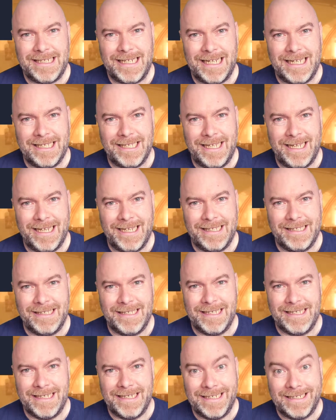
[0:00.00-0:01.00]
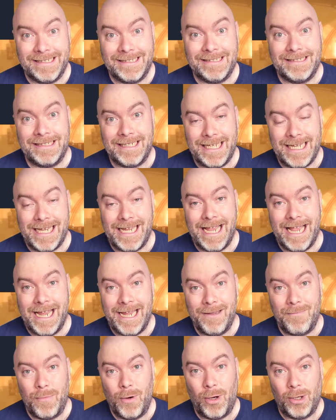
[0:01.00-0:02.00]
And then
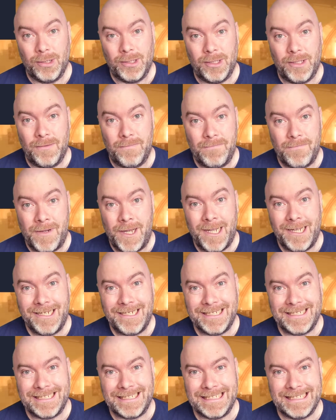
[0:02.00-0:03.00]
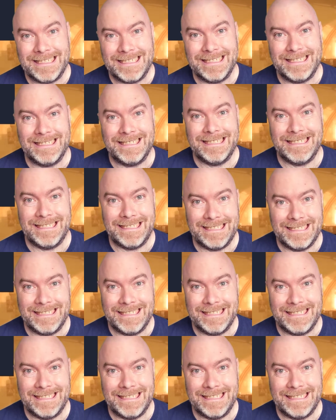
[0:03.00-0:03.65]
EA bought them. And